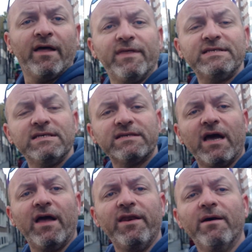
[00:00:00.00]
this is
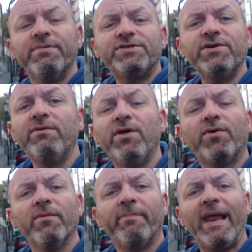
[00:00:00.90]
uh, number two
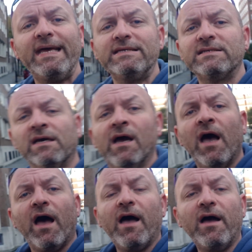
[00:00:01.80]
Lucan Place.
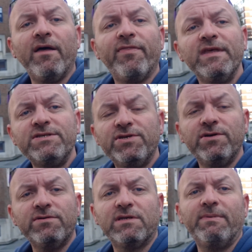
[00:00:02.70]
Uh, this
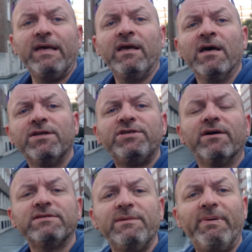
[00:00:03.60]
used to be
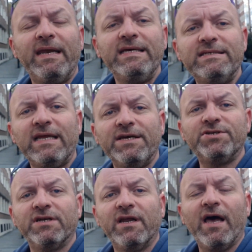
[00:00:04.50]
Chelsea Police
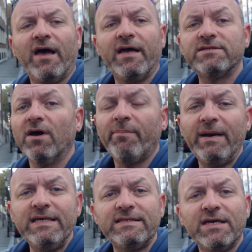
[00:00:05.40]
Station. Uh, it's not a
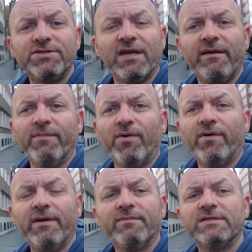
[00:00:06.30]
police station
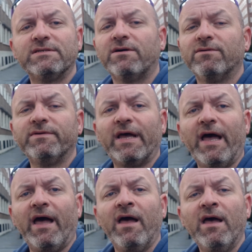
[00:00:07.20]
anymore. It was sold
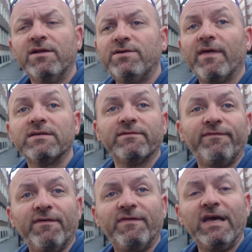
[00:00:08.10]
uh,
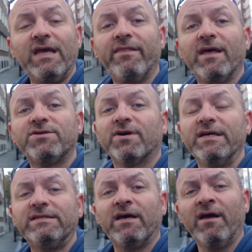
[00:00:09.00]
2015. They're
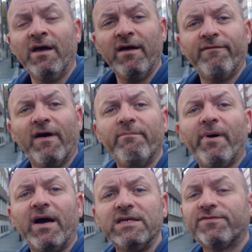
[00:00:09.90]
trying to find
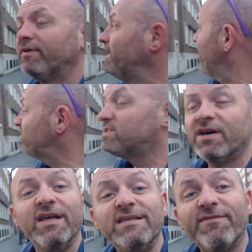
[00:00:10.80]
buyers for it now to
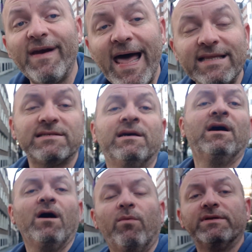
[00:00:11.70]
turn it into flats.
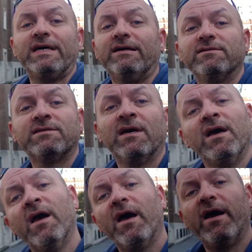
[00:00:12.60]
What else?
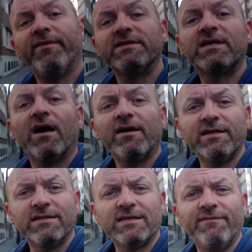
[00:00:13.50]
Uh, there's
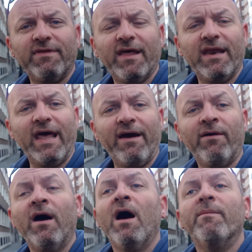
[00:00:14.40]
guardians living there now.
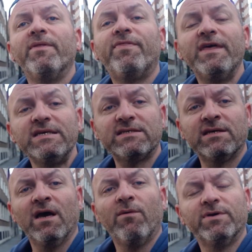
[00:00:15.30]
But this
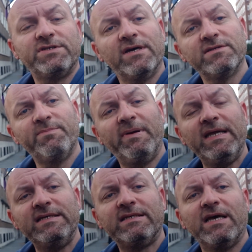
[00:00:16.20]
was Chelsea
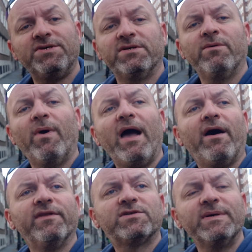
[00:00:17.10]
Police Station, where
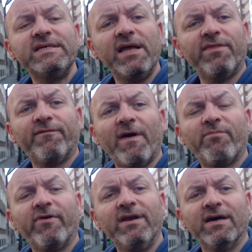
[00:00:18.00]
on the 28th of
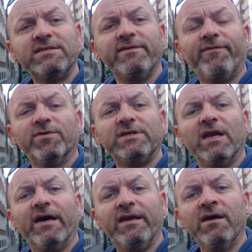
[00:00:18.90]
February
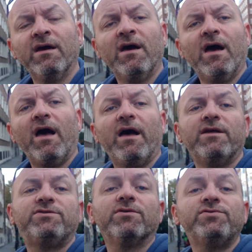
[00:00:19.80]
1949, uh,
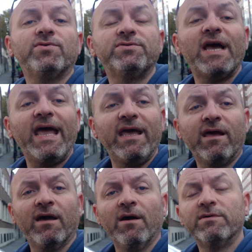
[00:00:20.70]
John George Haigh
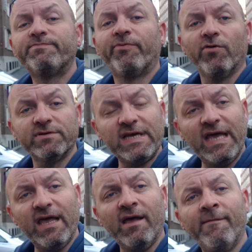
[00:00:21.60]
was brought
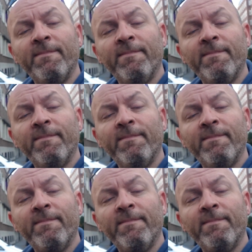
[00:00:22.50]
here